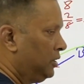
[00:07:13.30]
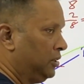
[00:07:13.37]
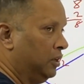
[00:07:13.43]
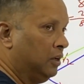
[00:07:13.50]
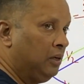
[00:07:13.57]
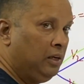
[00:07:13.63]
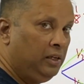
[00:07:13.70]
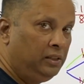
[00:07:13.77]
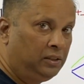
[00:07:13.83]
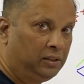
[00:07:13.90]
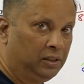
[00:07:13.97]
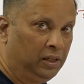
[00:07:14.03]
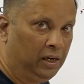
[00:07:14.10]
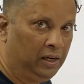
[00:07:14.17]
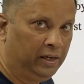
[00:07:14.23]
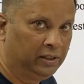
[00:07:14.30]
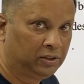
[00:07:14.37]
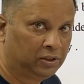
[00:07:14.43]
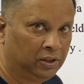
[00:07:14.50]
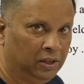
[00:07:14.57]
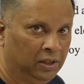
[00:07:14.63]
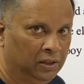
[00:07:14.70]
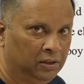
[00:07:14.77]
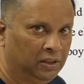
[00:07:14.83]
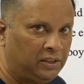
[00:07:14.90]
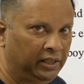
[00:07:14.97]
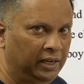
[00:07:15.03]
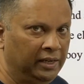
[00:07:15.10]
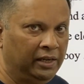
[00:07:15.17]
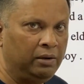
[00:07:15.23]
girl is eldest. The
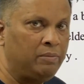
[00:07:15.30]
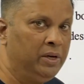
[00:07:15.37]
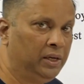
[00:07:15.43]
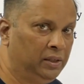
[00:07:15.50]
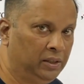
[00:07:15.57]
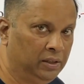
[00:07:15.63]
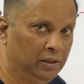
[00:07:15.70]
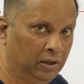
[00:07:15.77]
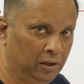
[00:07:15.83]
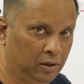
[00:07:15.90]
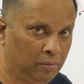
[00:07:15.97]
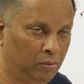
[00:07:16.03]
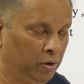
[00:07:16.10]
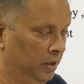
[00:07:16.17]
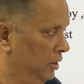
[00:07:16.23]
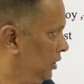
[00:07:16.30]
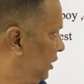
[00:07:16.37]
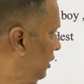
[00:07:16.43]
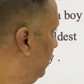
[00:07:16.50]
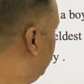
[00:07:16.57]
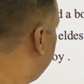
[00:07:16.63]
second can be anything, girl or boy. He didn't